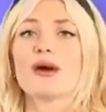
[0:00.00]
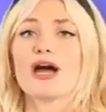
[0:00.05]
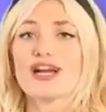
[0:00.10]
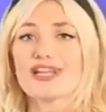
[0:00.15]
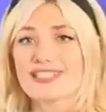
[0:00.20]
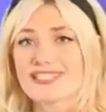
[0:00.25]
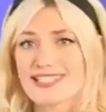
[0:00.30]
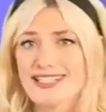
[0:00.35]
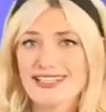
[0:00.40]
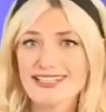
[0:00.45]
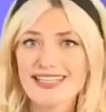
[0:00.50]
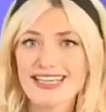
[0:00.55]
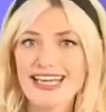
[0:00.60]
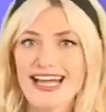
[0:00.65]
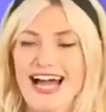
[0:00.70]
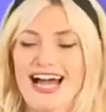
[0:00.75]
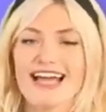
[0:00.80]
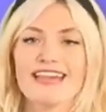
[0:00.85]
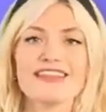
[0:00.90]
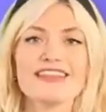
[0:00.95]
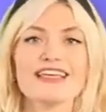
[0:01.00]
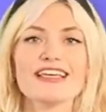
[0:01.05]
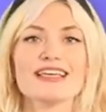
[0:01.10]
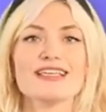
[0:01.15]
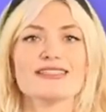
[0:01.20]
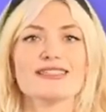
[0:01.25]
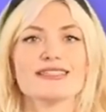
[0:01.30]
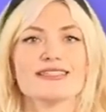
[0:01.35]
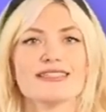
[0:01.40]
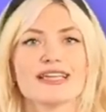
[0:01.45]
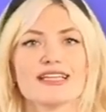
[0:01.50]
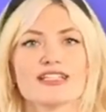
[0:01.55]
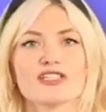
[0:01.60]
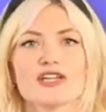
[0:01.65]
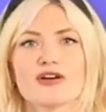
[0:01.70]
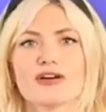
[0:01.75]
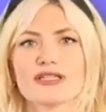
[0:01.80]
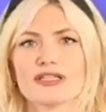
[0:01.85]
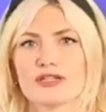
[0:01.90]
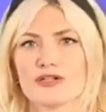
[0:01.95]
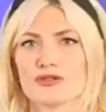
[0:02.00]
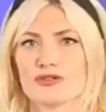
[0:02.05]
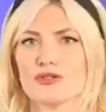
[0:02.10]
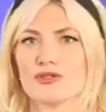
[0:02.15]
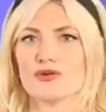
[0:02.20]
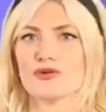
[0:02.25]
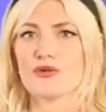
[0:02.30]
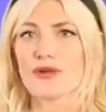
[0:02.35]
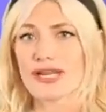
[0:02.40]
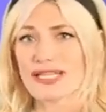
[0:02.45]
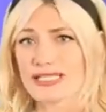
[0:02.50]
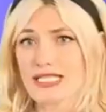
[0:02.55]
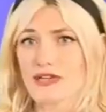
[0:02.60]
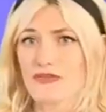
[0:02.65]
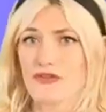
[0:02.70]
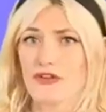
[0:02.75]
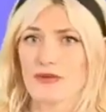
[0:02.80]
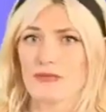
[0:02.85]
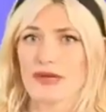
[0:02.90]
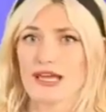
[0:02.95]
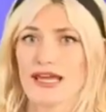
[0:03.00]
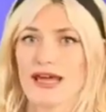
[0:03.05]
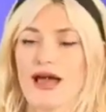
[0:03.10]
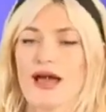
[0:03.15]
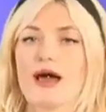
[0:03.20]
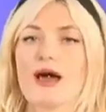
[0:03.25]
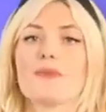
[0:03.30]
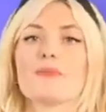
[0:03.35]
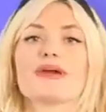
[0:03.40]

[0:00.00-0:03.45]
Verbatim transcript: Personally, I think his estates are a little too crazy for me,